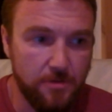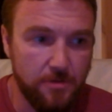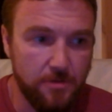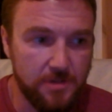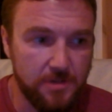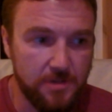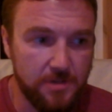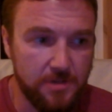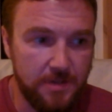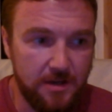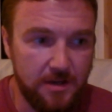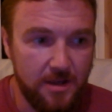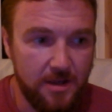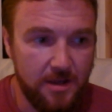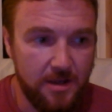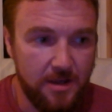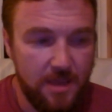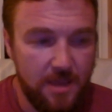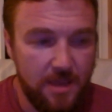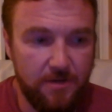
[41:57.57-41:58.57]
I mean,
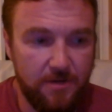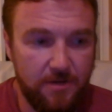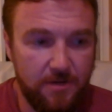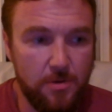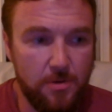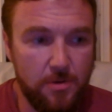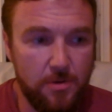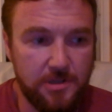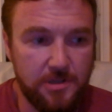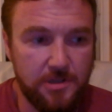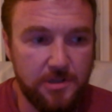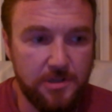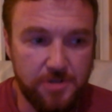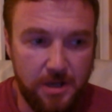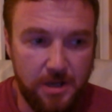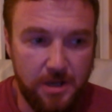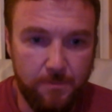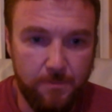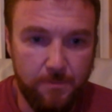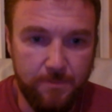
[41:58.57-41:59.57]
if anyone wants a job,
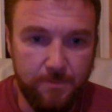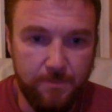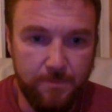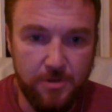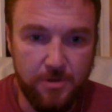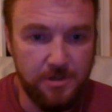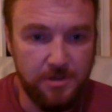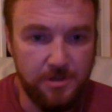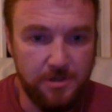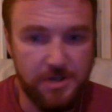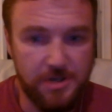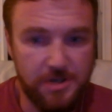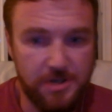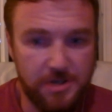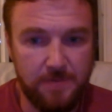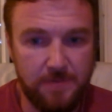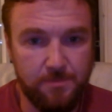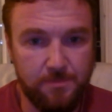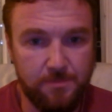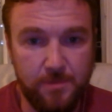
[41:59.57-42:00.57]
union jobs
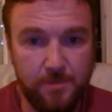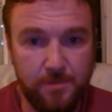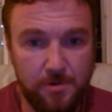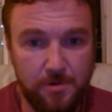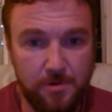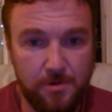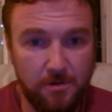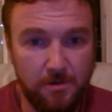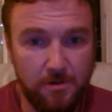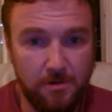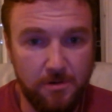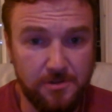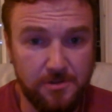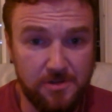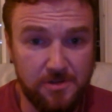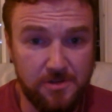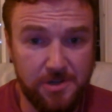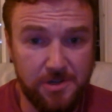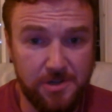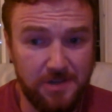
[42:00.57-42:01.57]
doing road construction
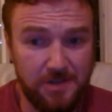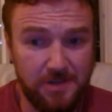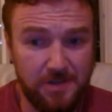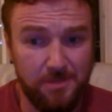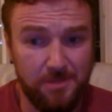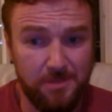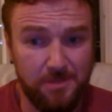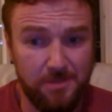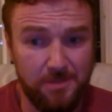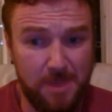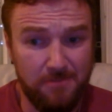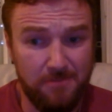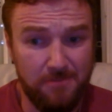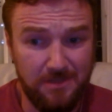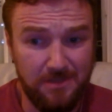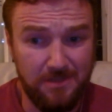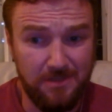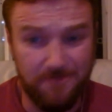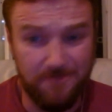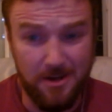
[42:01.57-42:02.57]
actually pay really
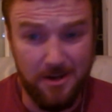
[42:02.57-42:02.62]
fucking